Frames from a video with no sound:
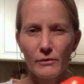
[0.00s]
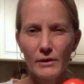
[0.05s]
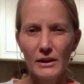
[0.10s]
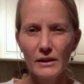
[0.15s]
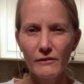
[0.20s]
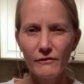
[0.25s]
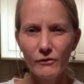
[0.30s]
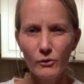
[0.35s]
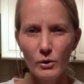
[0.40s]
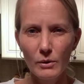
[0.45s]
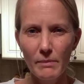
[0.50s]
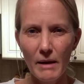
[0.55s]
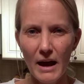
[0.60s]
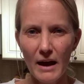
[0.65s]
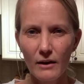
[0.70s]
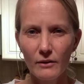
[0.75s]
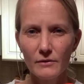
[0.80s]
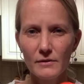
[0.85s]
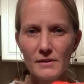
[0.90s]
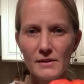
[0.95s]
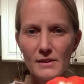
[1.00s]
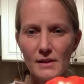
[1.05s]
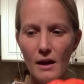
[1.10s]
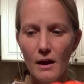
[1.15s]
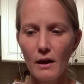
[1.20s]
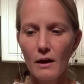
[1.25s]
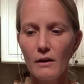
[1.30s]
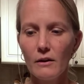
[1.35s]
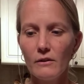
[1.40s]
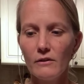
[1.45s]
three to four pounds
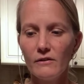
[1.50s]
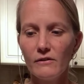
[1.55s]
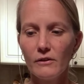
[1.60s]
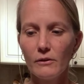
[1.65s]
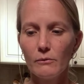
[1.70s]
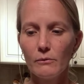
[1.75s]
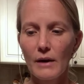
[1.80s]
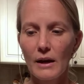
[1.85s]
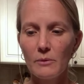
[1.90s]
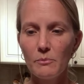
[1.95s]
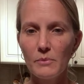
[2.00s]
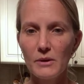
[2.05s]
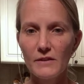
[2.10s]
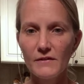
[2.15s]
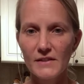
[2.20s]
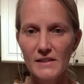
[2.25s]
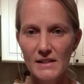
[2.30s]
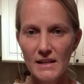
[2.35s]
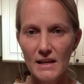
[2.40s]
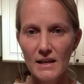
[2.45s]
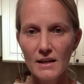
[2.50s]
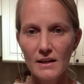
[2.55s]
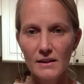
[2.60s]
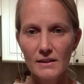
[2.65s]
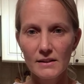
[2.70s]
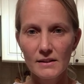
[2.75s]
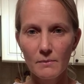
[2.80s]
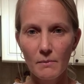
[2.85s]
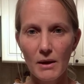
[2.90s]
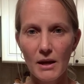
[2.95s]
of red beefsteak
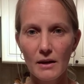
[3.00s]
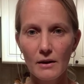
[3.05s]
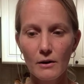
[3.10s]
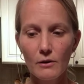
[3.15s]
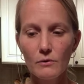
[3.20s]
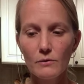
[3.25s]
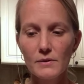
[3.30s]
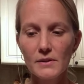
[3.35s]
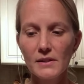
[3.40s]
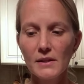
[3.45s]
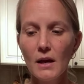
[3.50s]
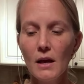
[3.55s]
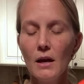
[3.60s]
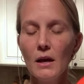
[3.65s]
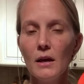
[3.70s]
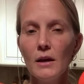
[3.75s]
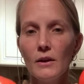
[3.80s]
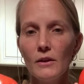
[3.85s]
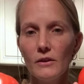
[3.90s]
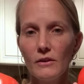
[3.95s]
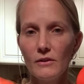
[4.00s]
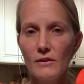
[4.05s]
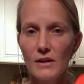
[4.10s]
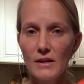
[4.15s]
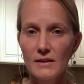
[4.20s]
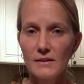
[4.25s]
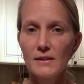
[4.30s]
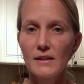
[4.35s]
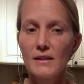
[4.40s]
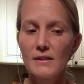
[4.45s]
tomatoes.
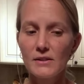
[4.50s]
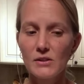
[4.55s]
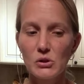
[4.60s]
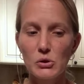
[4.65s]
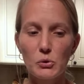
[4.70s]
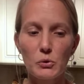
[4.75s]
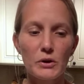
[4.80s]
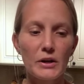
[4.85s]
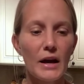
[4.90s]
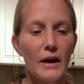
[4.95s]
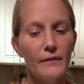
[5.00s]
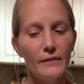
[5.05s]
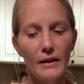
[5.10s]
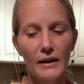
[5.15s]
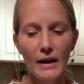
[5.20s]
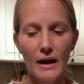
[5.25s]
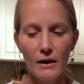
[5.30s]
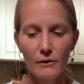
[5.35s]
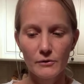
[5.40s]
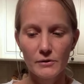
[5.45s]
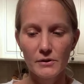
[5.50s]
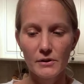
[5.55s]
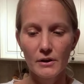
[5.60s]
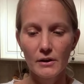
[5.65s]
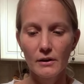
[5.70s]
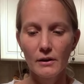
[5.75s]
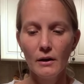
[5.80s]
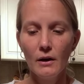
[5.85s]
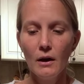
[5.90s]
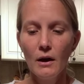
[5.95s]
These get stored on the
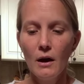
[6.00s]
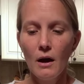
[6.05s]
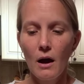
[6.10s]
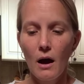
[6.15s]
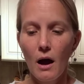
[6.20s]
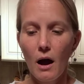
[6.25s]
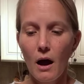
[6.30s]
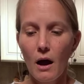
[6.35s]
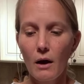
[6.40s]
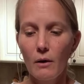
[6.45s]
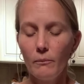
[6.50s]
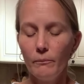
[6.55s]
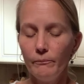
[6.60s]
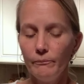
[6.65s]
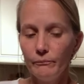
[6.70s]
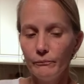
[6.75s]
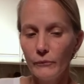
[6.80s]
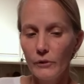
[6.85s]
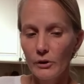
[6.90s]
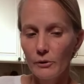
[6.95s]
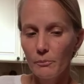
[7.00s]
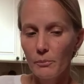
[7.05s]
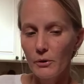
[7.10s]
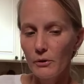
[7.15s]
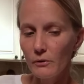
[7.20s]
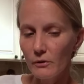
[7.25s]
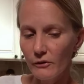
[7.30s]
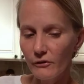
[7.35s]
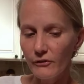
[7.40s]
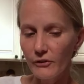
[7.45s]
counter. Um, they're
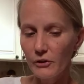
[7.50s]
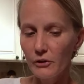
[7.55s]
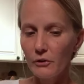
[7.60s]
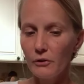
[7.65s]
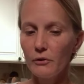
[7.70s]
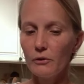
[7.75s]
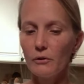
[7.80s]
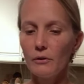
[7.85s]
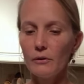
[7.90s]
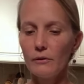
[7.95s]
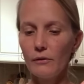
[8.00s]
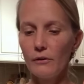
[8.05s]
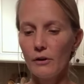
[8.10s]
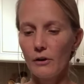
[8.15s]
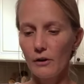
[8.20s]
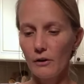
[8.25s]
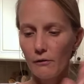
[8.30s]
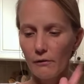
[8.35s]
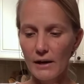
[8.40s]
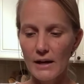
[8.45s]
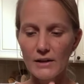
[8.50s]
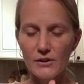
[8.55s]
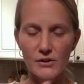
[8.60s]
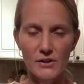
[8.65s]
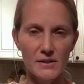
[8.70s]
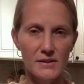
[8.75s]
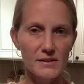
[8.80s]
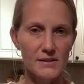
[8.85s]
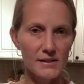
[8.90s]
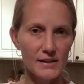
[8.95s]
beautiful. They're great
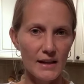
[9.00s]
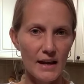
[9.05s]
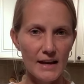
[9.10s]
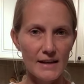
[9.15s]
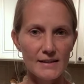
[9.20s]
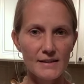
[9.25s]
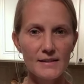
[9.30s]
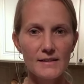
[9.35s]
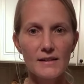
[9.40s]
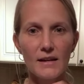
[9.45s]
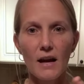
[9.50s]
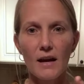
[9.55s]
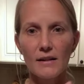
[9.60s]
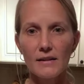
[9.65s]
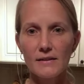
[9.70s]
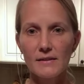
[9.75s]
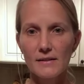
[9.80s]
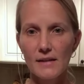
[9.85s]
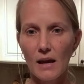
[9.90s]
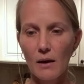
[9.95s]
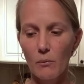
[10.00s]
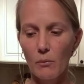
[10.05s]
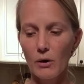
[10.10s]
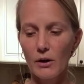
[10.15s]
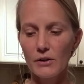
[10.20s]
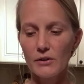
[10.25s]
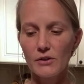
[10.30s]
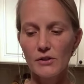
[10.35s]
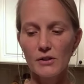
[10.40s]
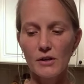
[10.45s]
just sliced on a
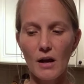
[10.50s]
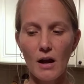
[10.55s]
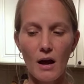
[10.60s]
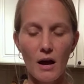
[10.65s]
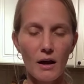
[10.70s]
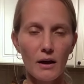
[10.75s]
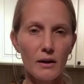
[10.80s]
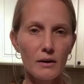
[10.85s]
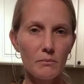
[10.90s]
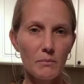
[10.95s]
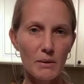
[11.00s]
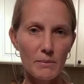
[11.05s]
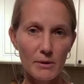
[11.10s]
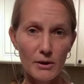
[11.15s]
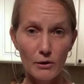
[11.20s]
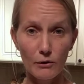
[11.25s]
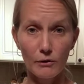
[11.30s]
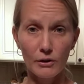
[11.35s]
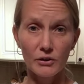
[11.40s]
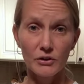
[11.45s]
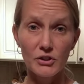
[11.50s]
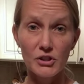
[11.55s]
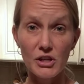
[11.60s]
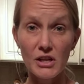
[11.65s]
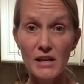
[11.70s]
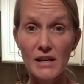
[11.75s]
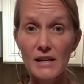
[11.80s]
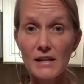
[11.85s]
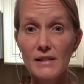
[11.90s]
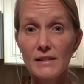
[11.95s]
sandwich, on maybe a grilled
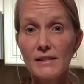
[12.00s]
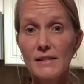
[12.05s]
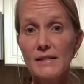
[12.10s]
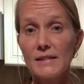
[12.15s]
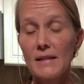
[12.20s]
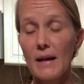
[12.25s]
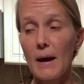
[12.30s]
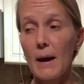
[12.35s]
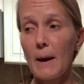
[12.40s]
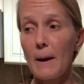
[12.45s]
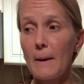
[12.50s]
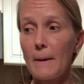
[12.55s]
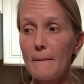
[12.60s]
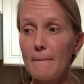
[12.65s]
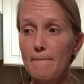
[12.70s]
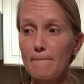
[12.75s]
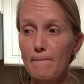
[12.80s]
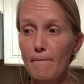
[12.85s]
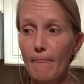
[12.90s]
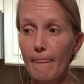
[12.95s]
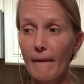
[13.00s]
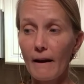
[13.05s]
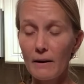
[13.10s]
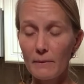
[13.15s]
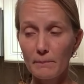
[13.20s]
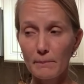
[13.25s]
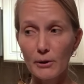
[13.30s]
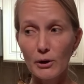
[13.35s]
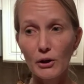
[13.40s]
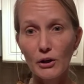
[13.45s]
cheese, um,
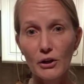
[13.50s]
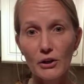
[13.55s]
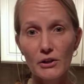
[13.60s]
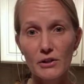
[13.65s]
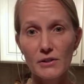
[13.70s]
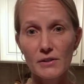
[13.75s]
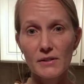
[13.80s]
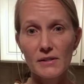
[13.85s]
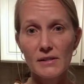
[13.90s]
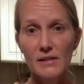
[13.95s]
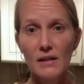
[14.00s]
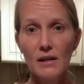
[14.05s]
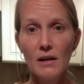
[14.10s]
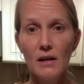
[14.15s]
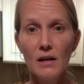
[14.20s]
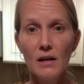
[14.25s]
on burgers.